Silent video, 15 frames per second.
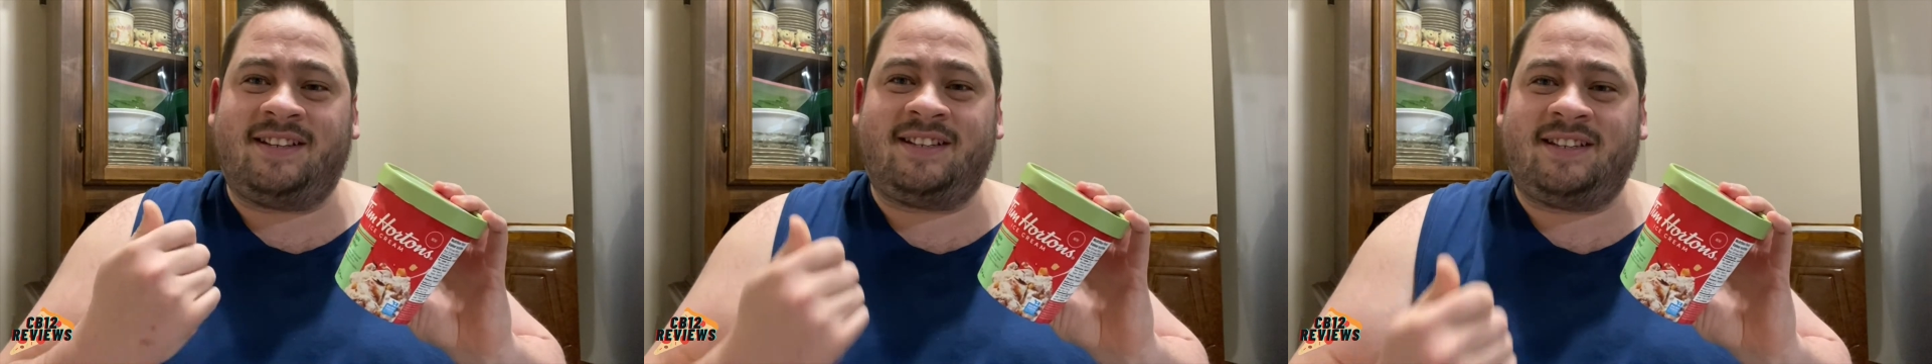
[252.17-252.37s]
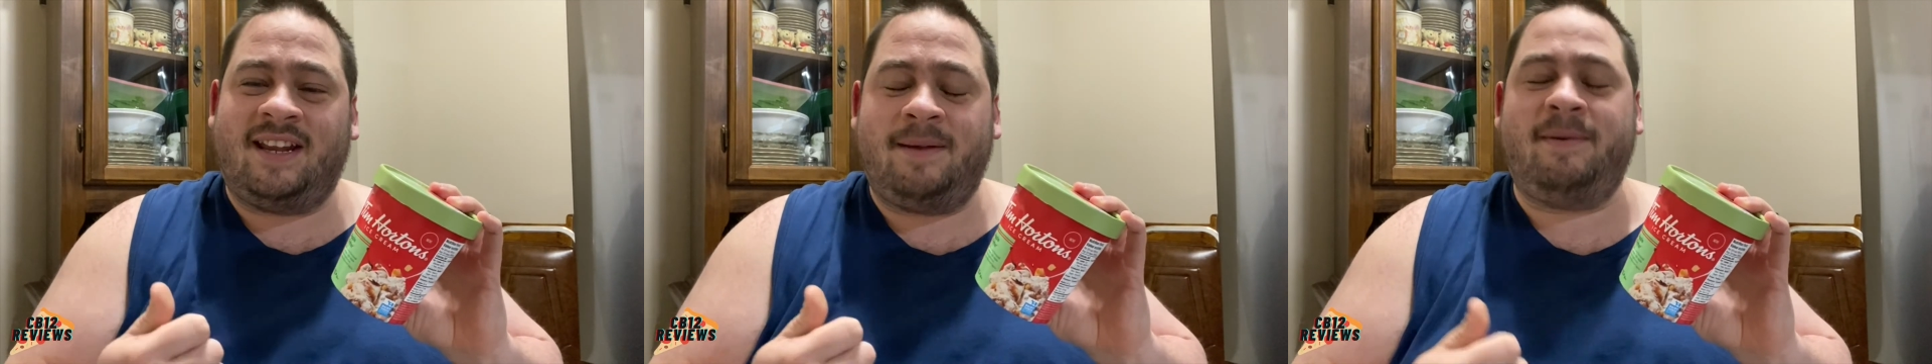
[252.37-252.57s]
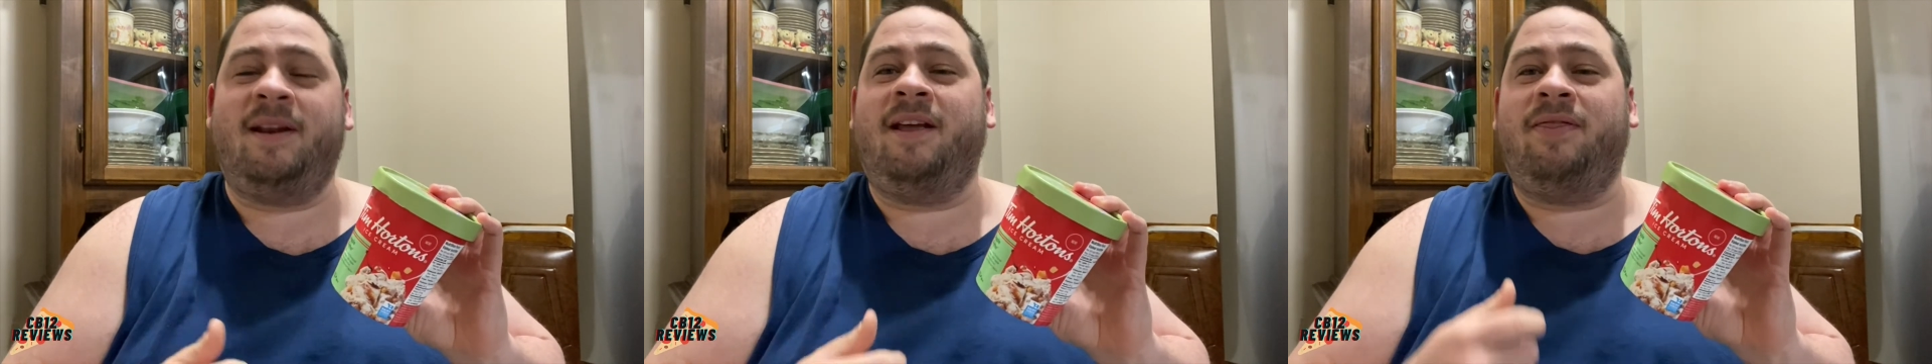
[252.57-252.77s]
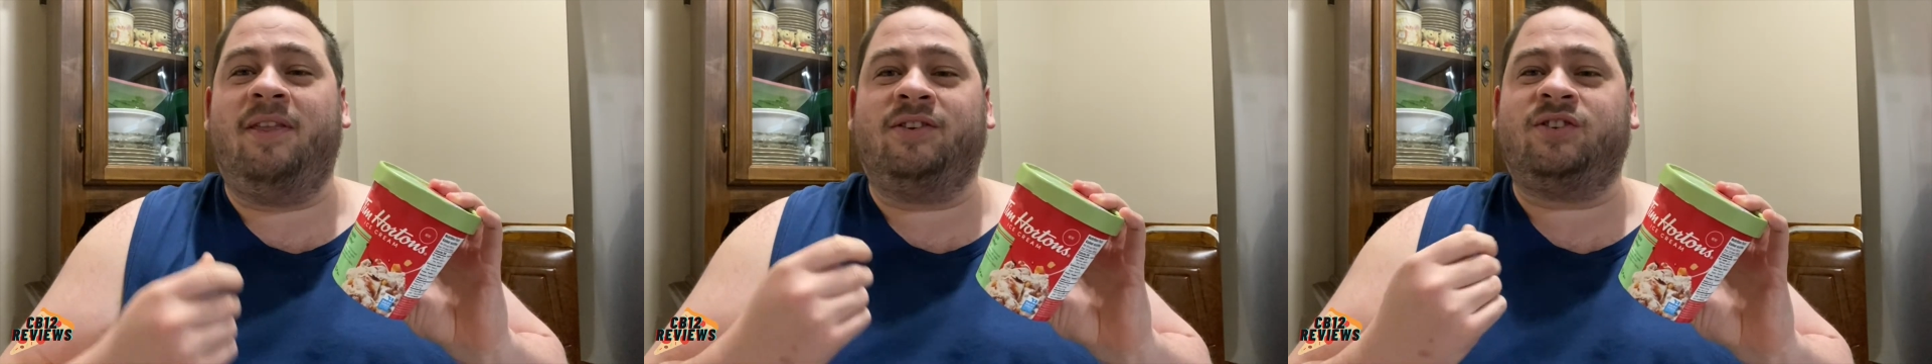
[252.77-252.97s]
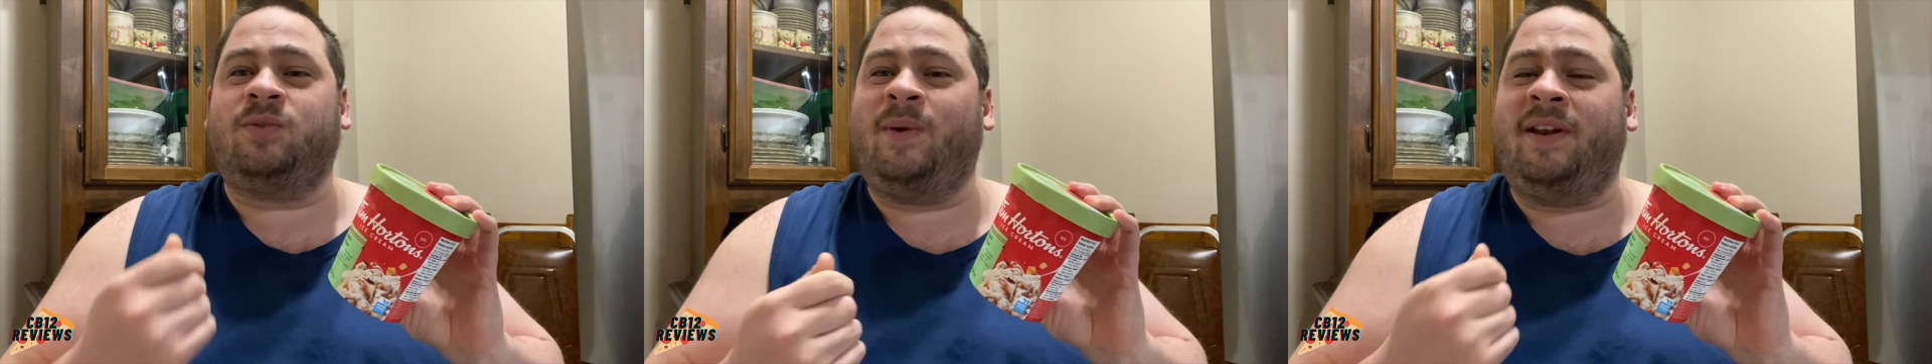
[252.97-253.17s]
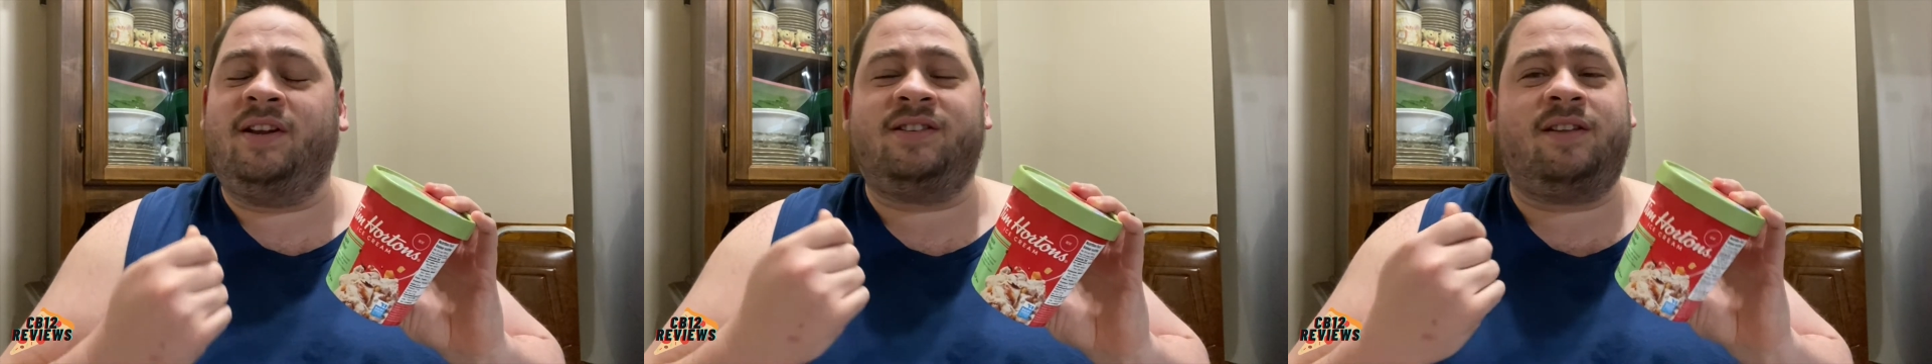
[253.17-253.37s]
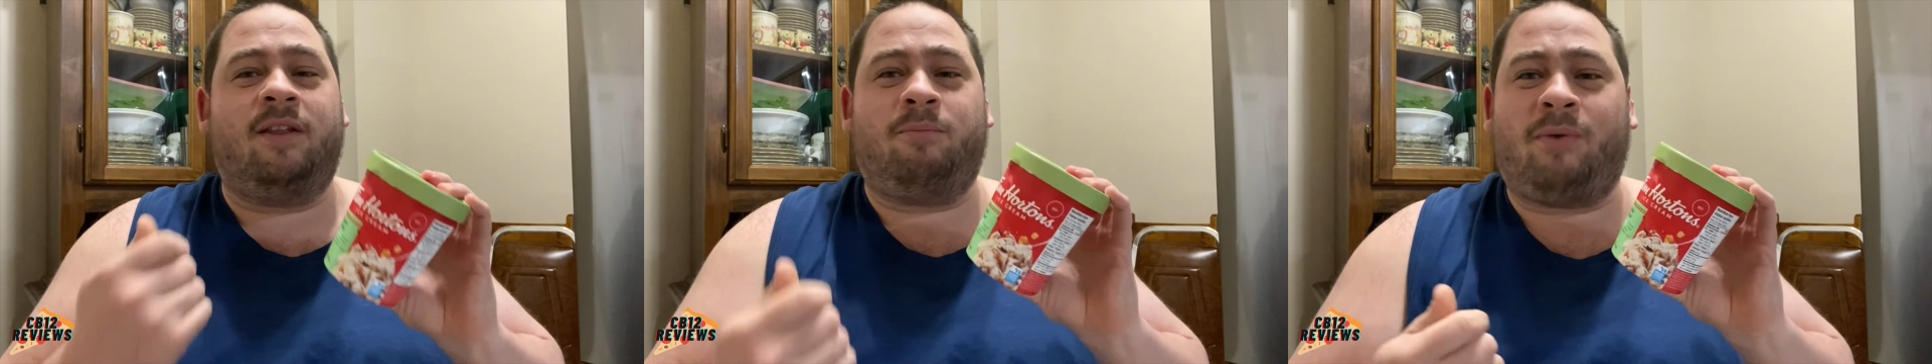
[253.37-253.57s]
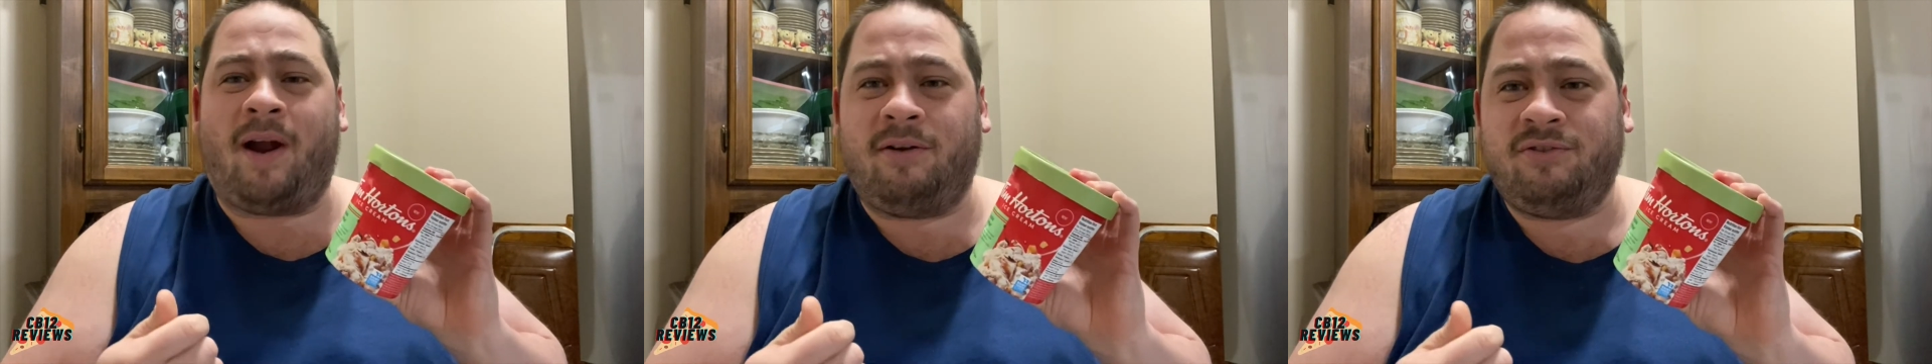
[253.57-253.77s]
cinnamon and the sweetness of the
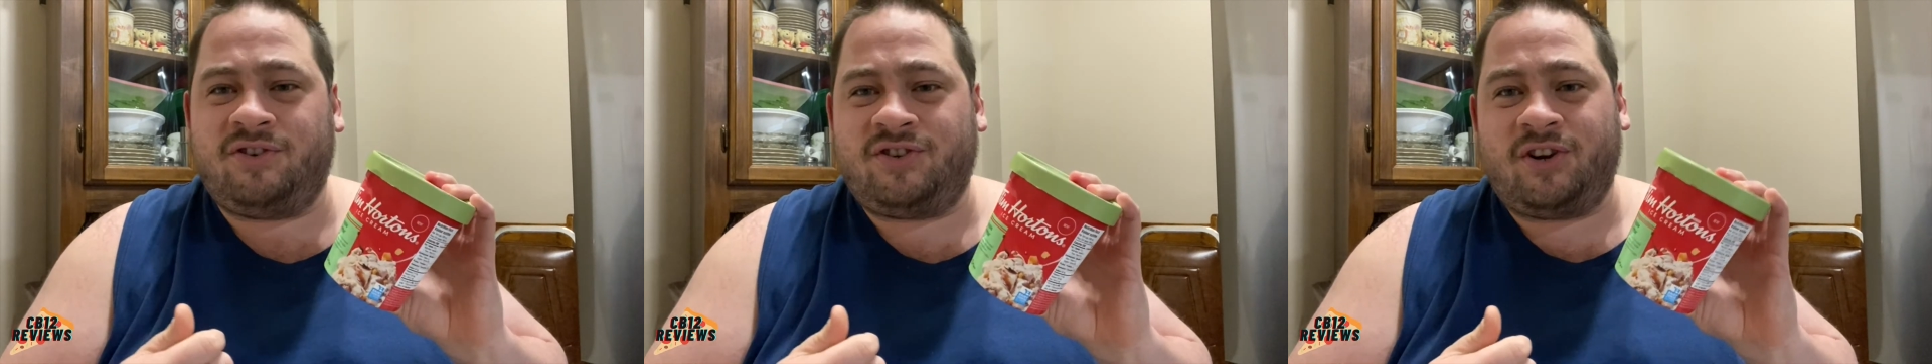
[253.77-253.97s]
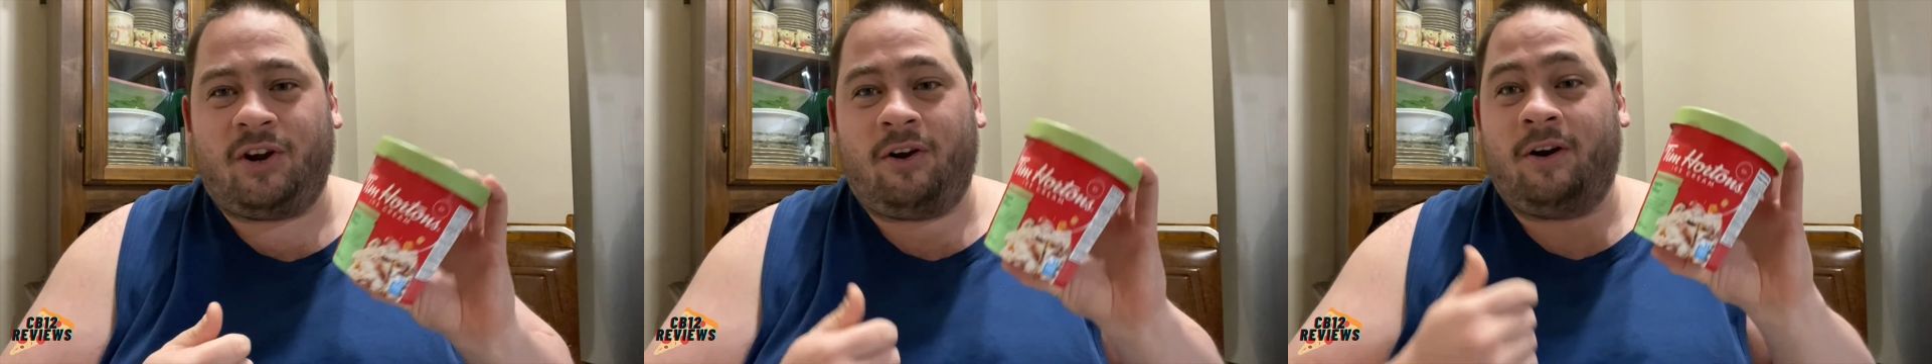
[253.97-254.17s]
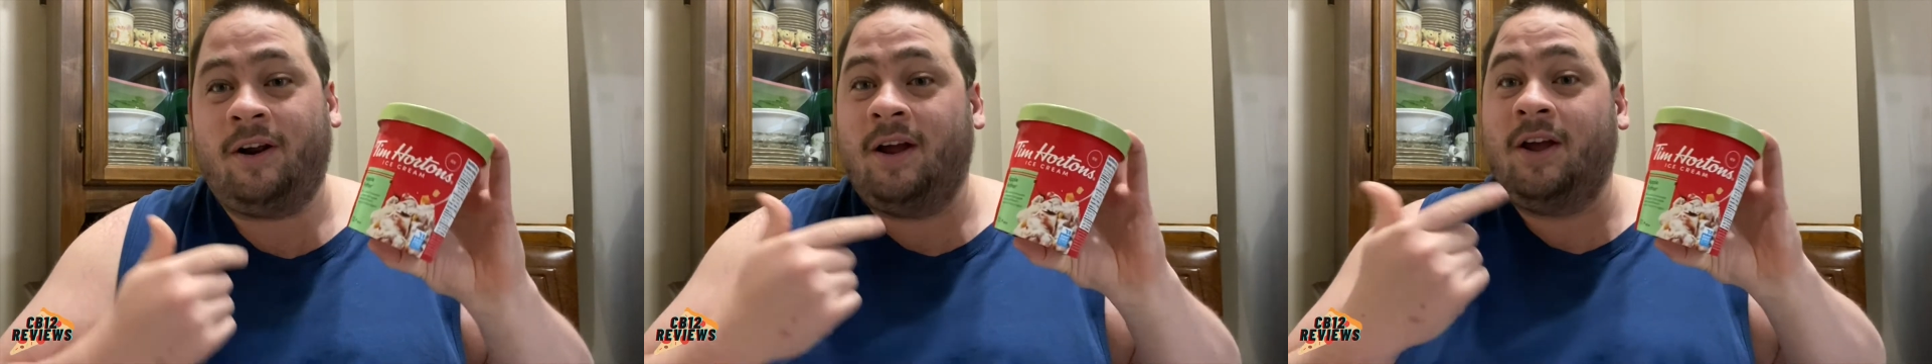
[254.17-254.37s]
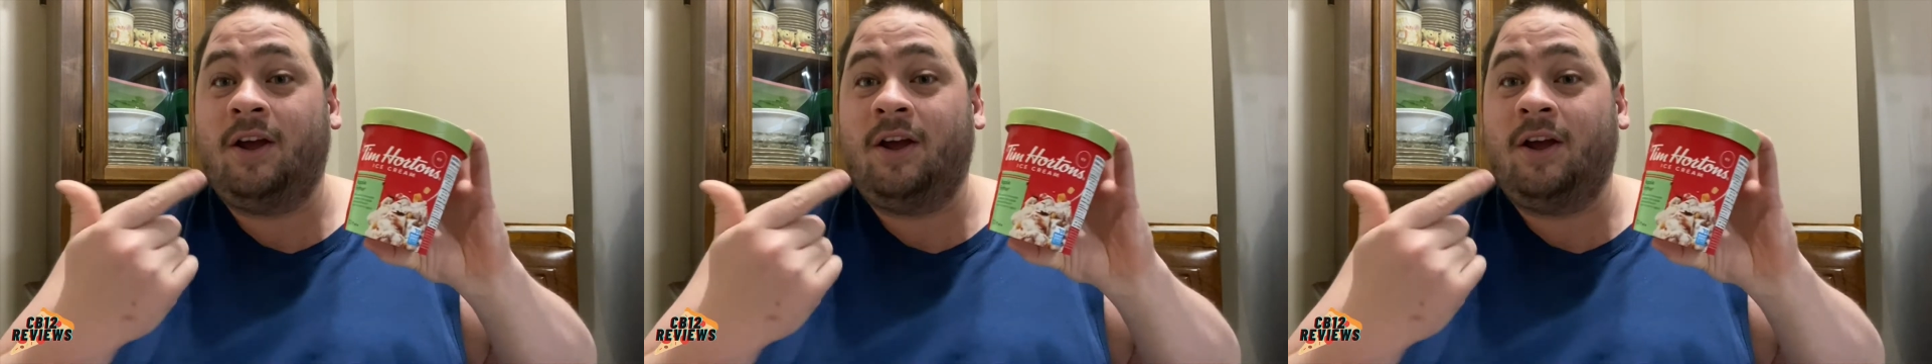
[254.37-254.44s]
brown sugar.